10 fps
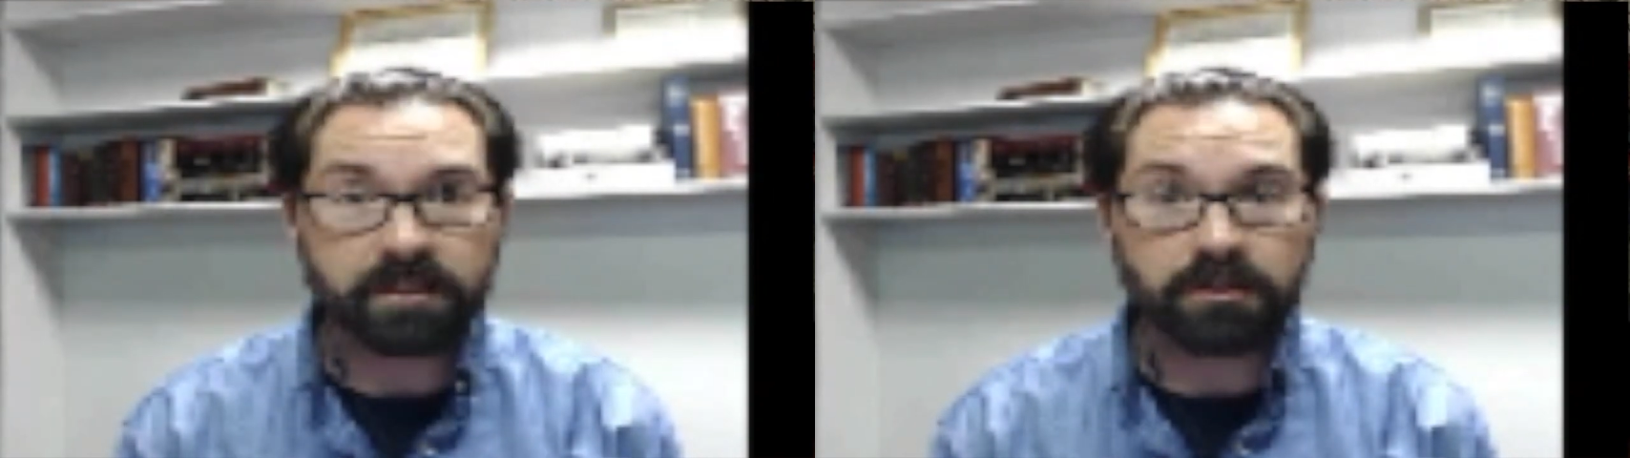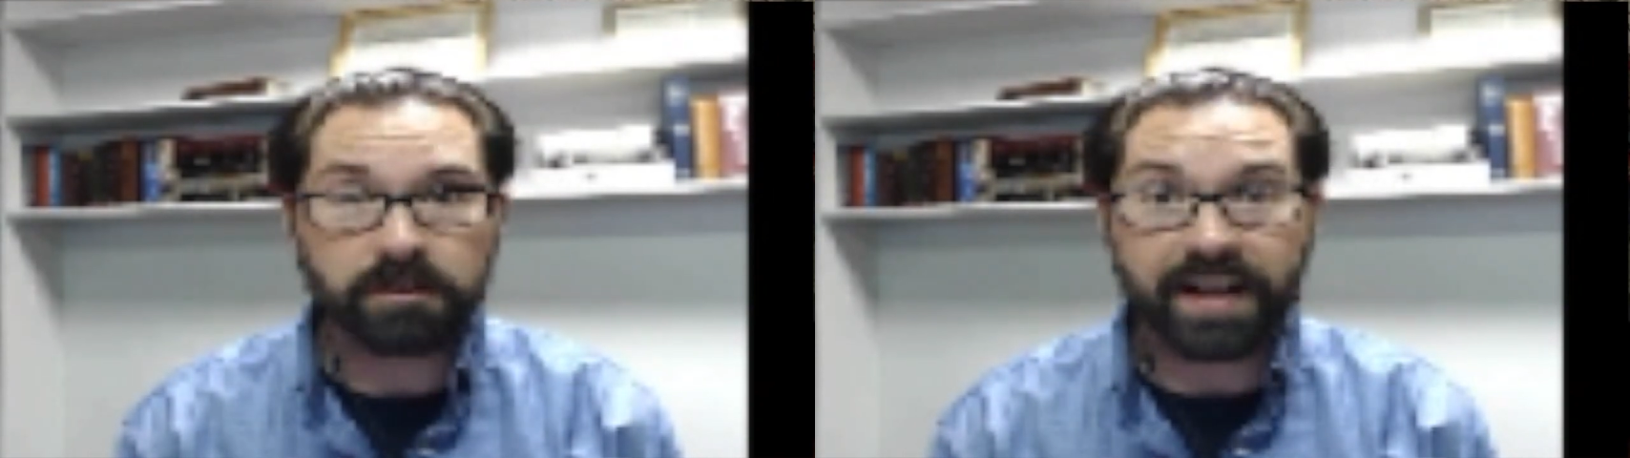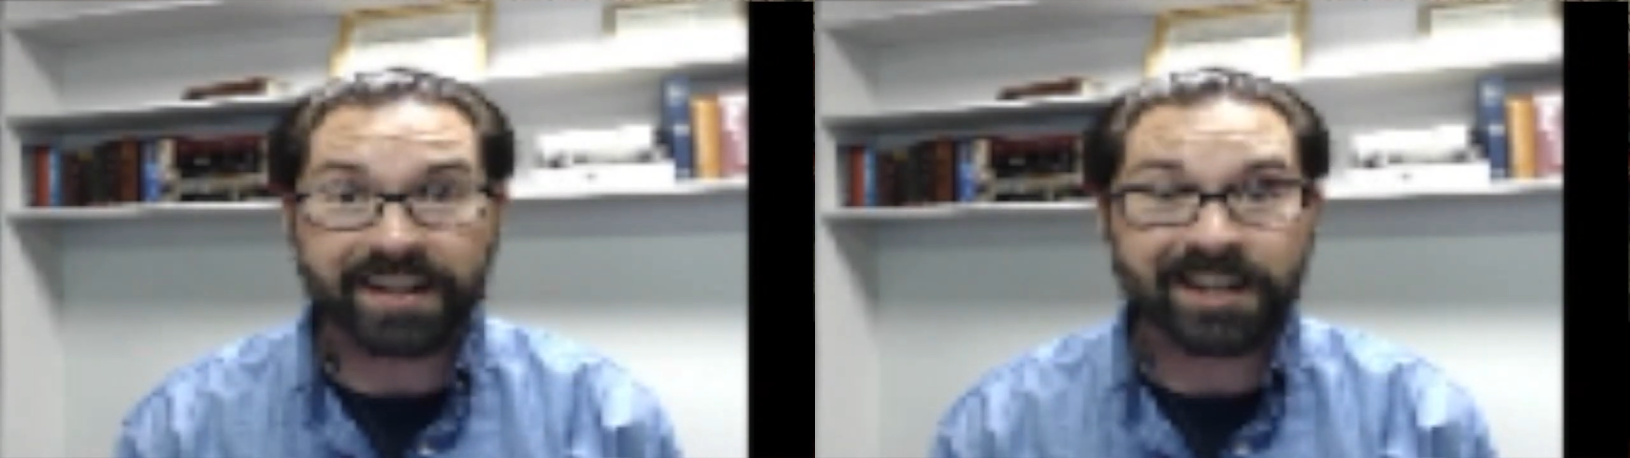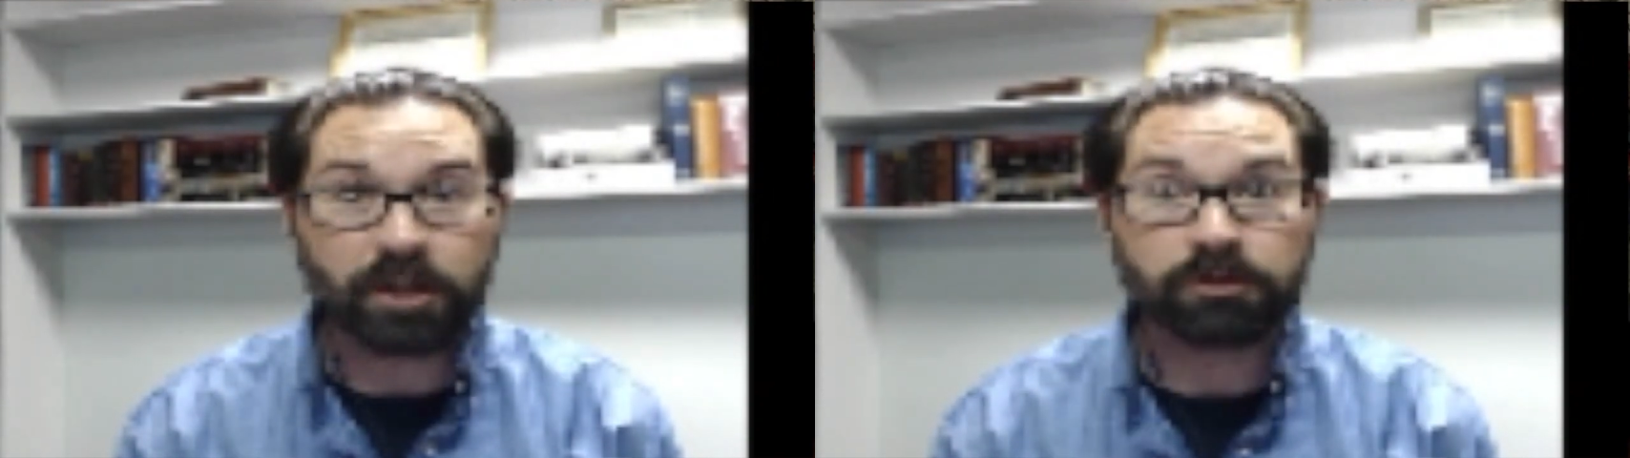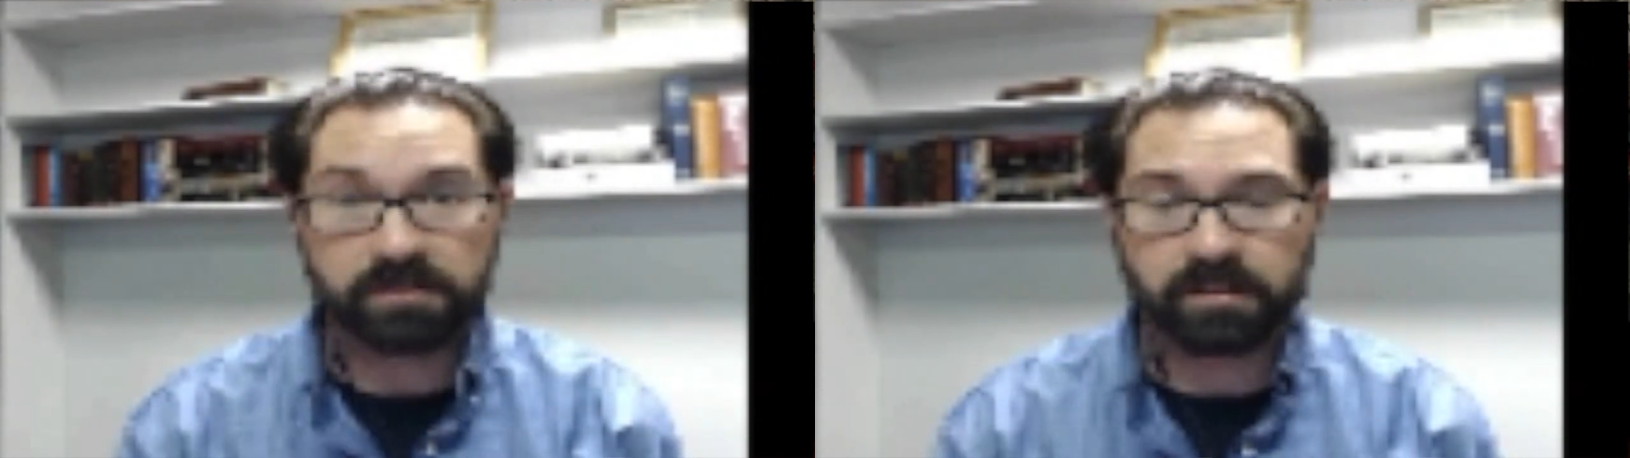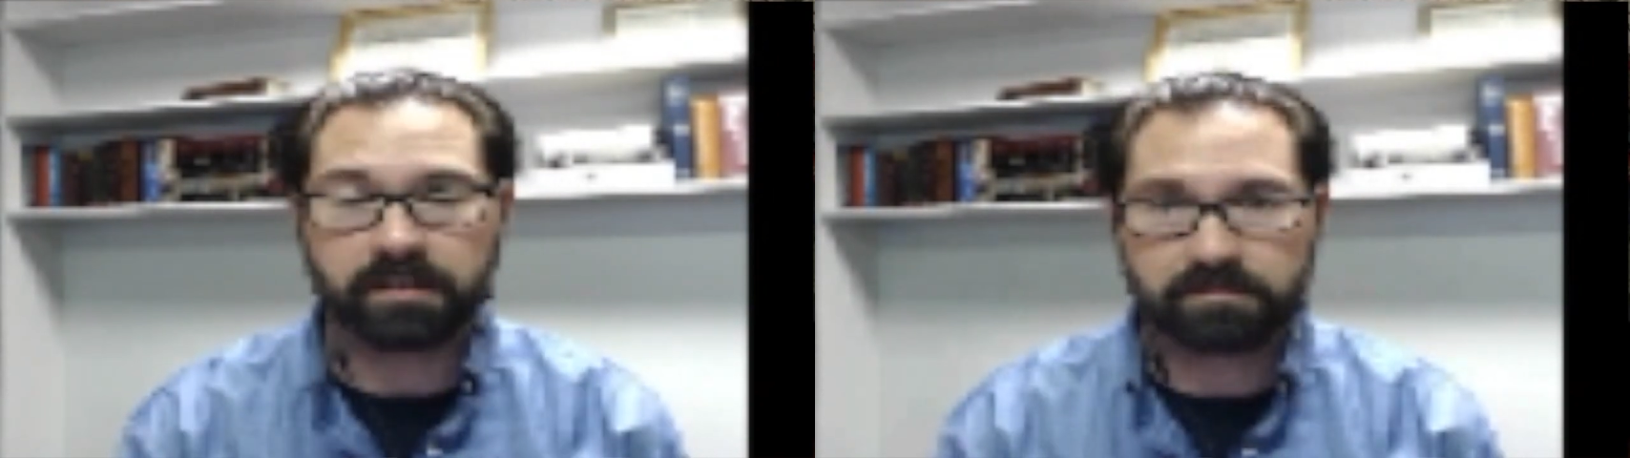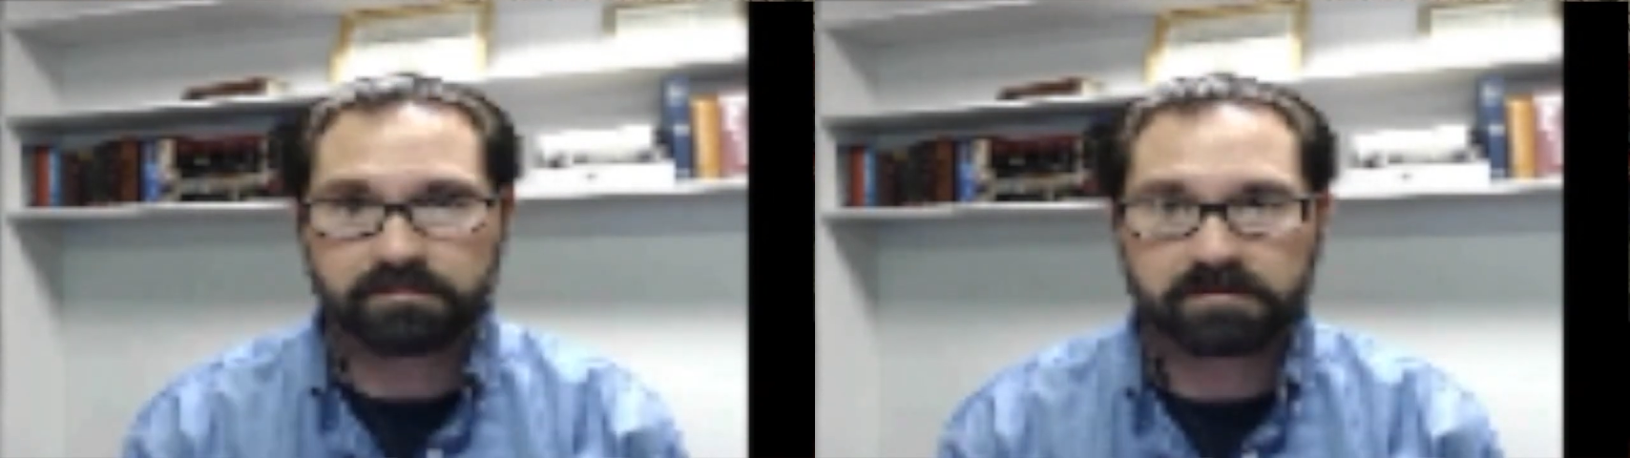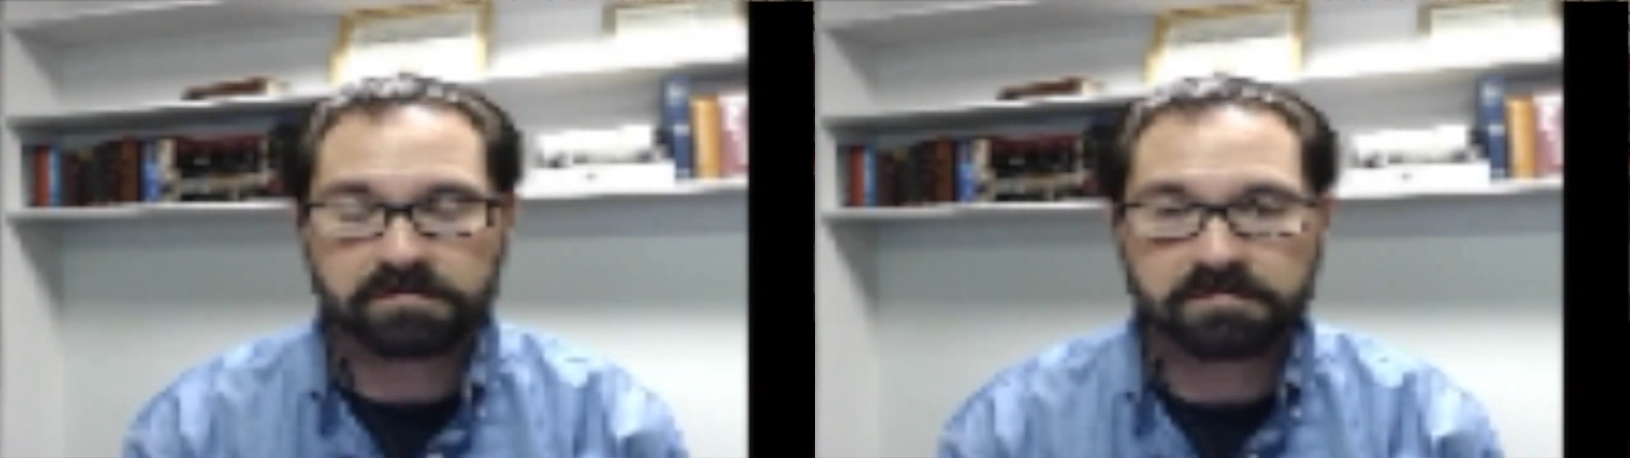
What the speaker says: take a look at closely.